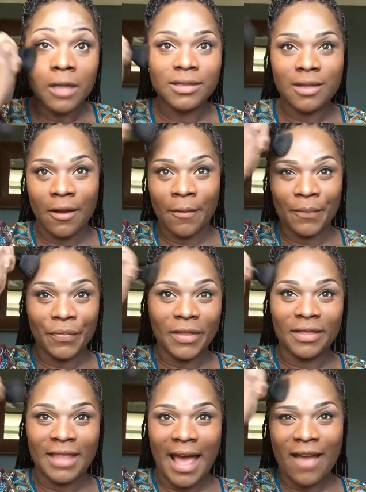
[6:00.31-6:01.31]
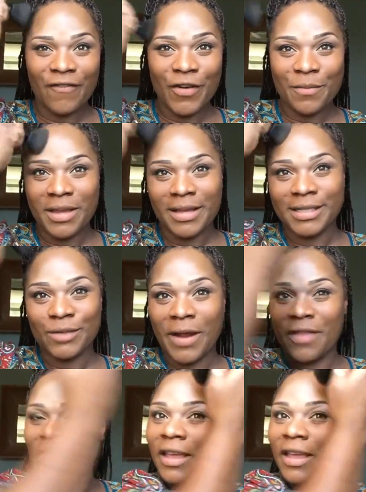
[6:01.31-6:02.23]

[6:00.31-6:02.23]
So that for me is right